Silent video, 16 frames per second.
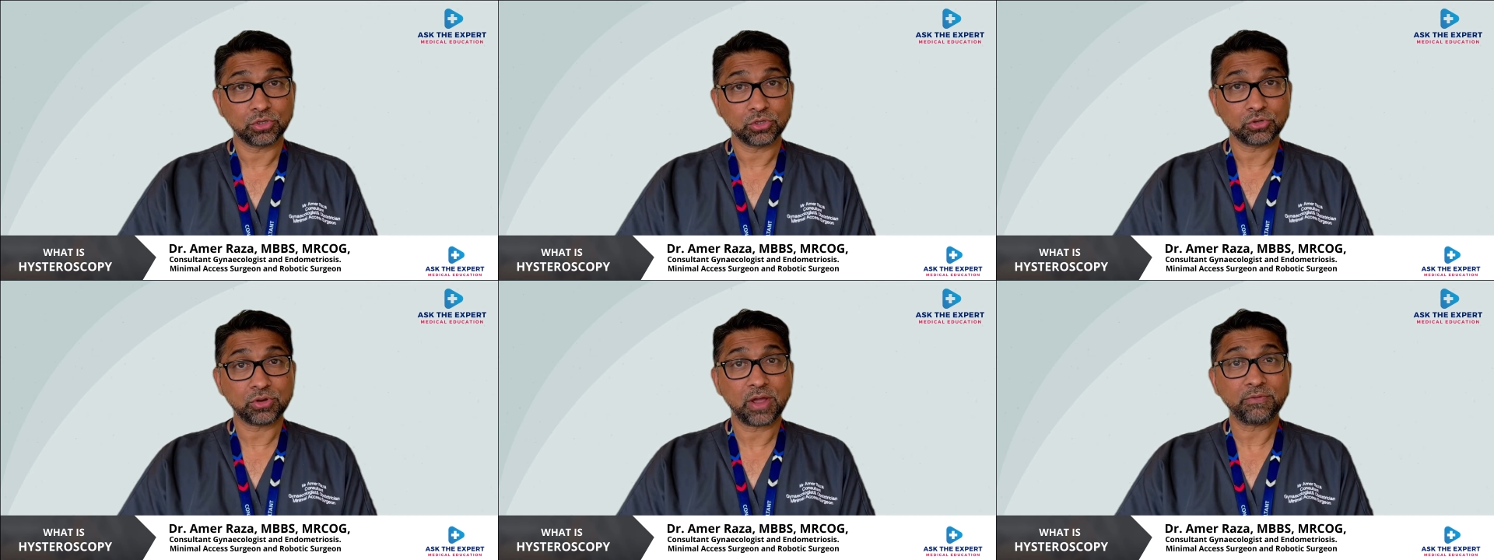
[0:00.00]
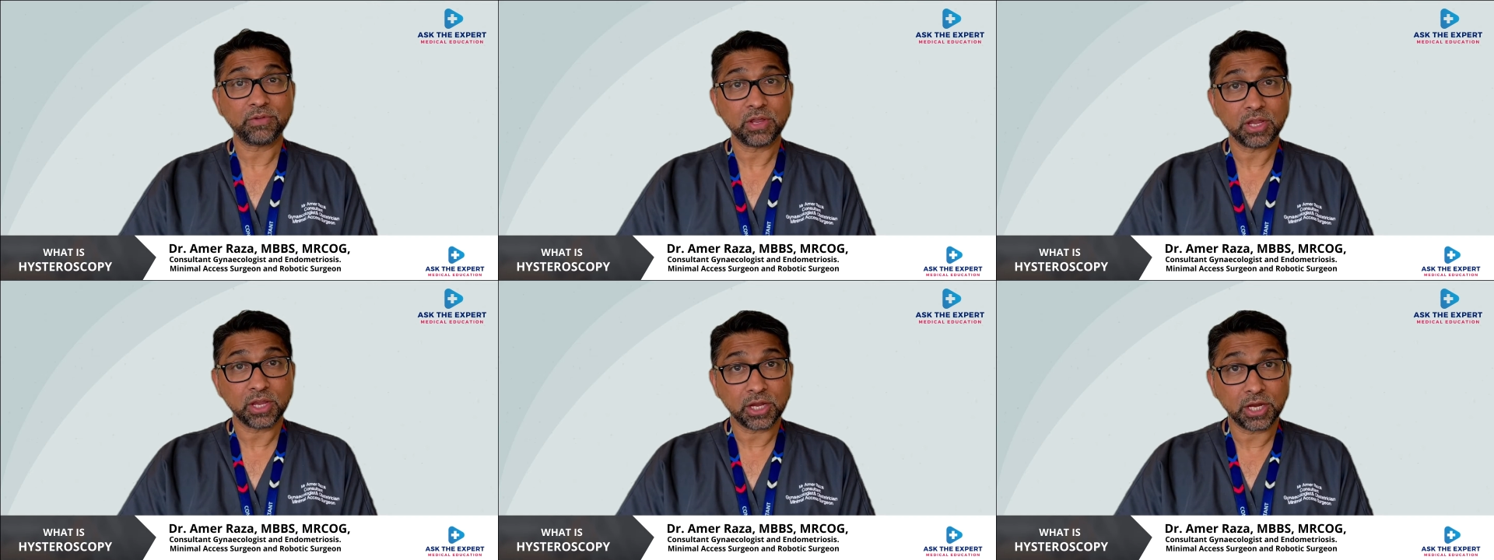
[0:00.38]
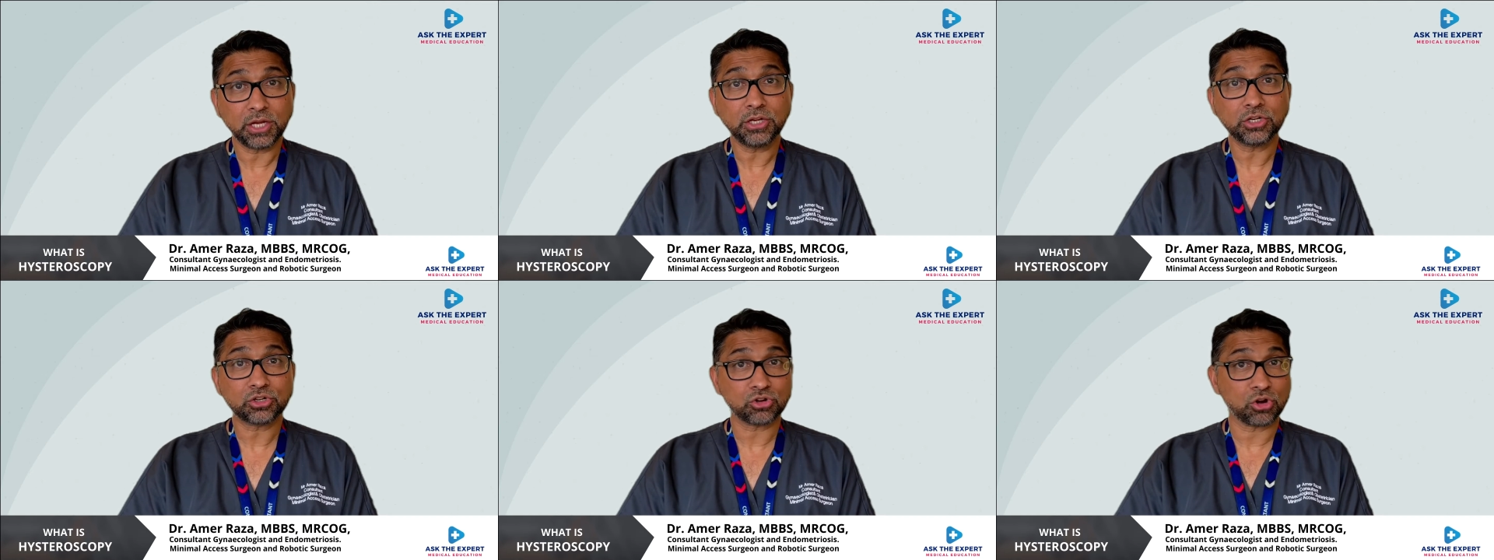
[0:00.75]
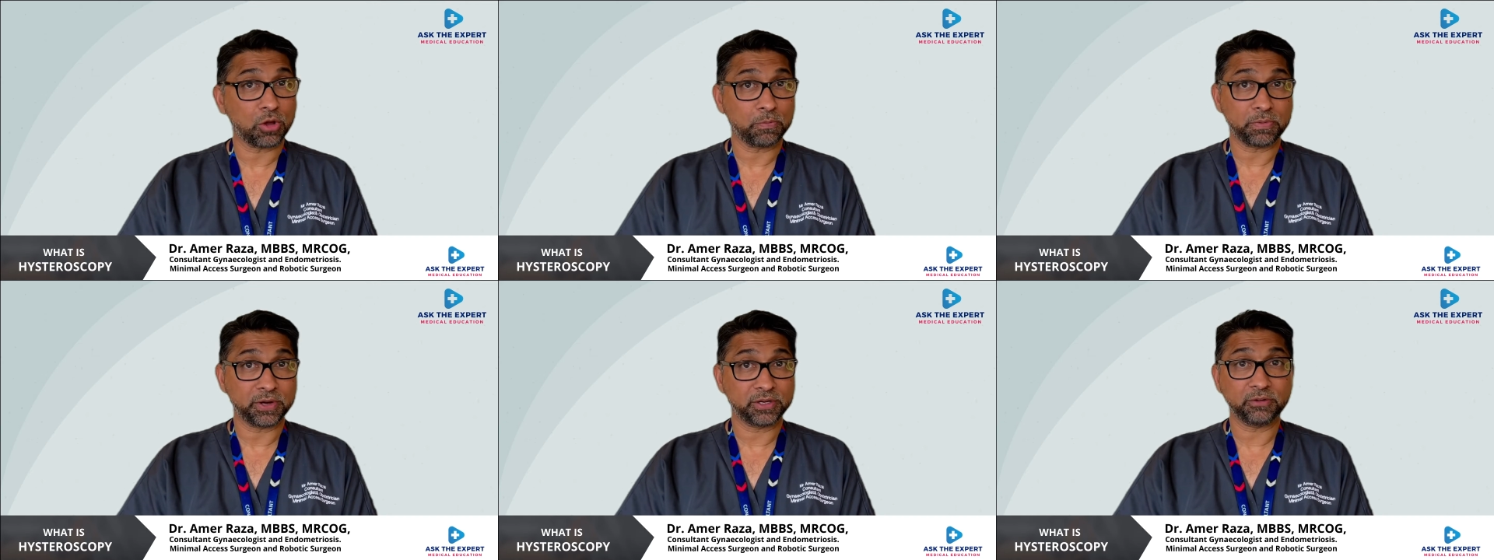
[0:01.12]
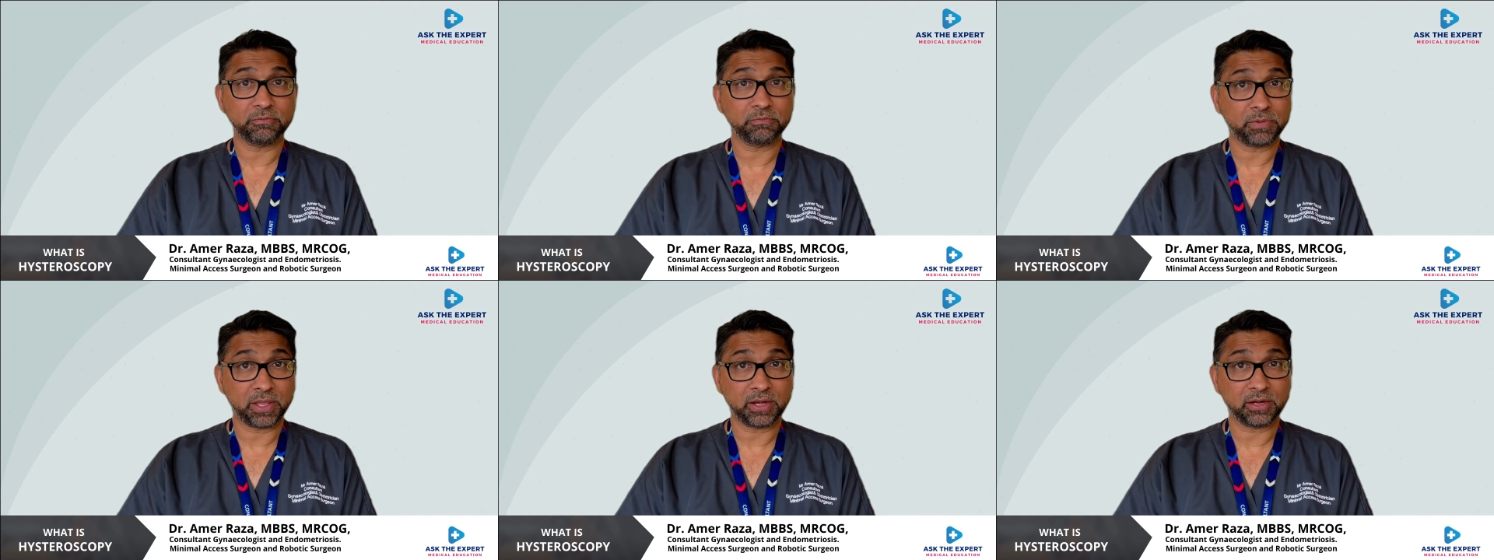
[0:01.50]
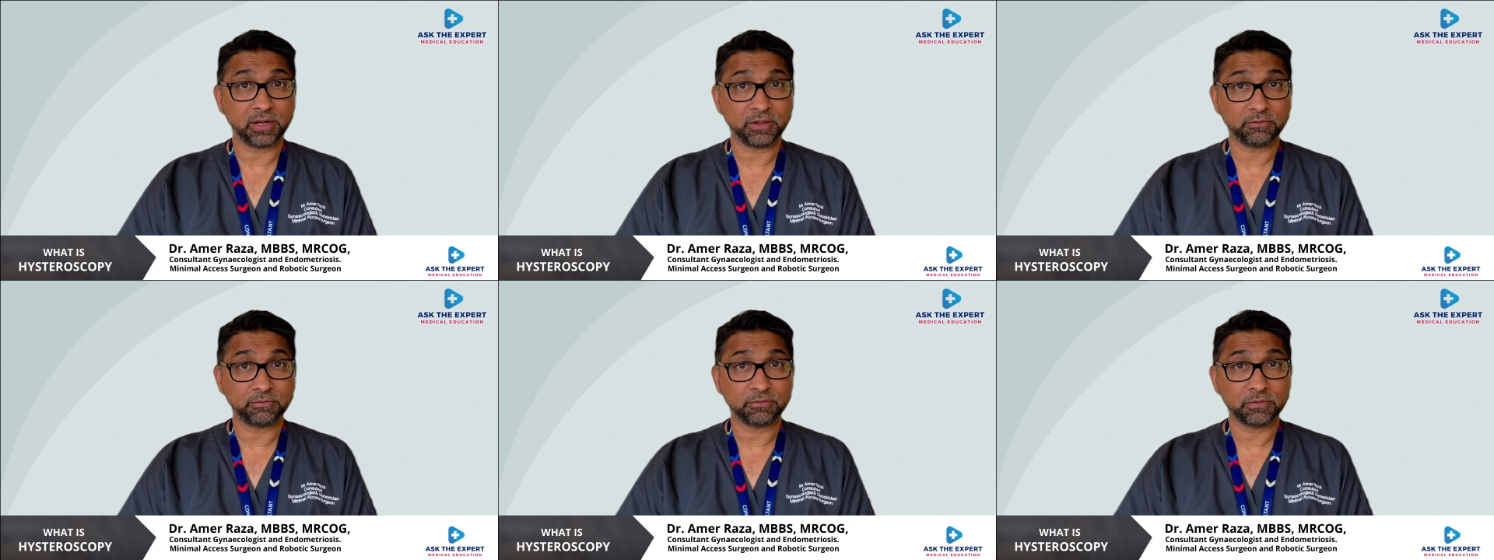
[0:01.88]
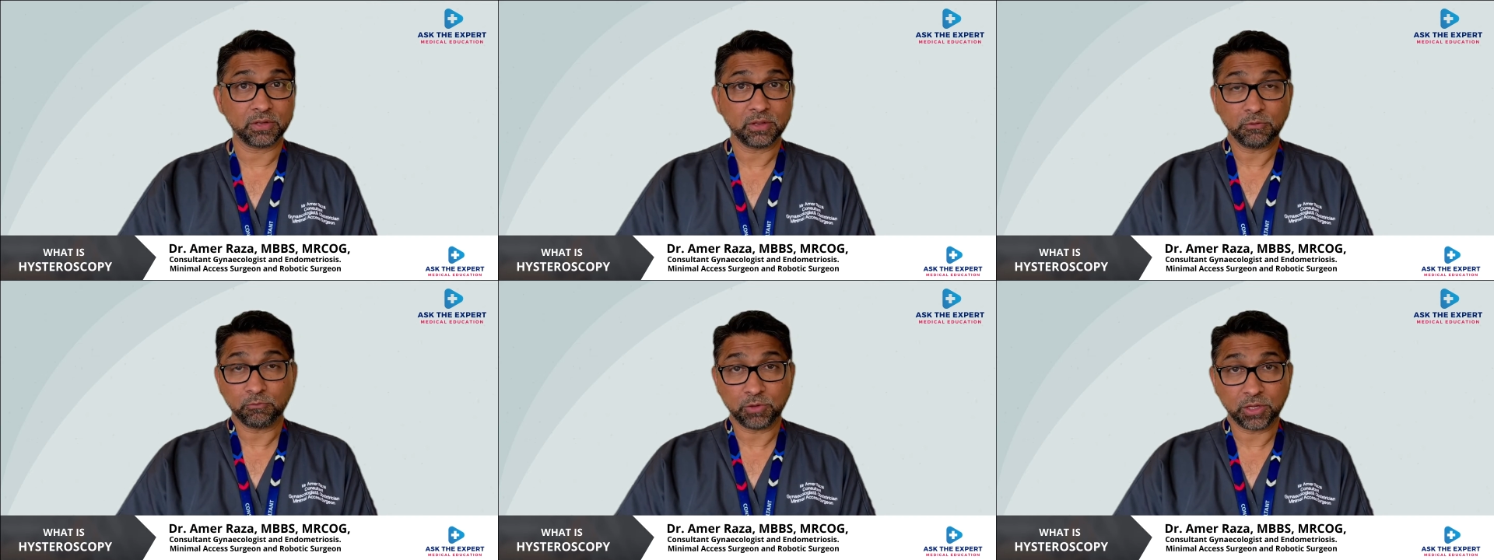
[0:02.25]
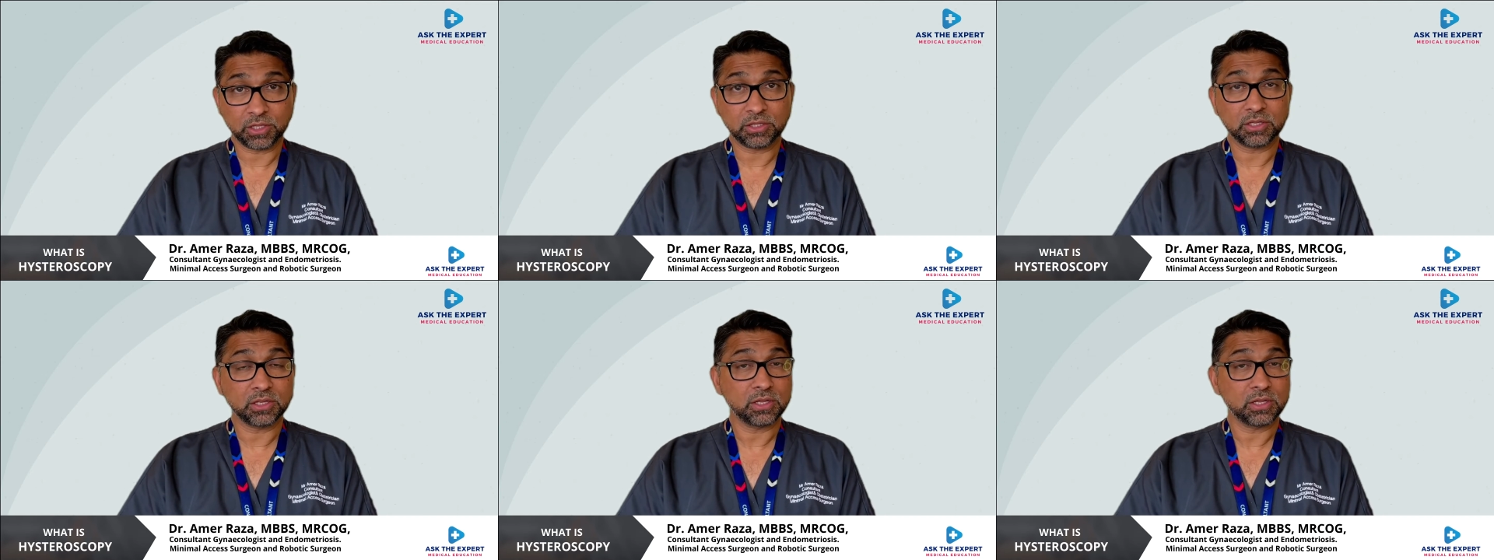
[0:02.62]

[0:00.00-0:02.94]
to have intraoperative pain relief with